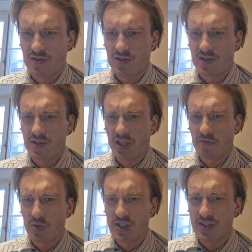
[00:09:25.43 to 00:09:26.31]

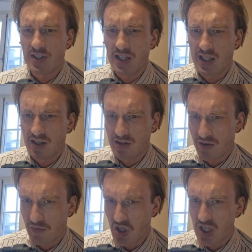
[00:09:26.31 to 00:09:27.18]
CNBC, the
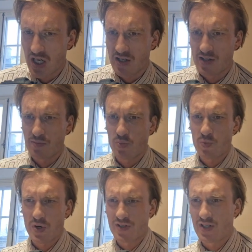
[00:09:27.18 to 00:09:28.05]
media is
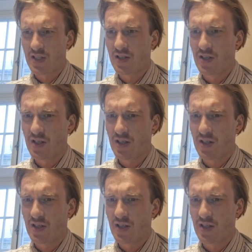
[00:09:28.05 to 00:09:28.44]
present.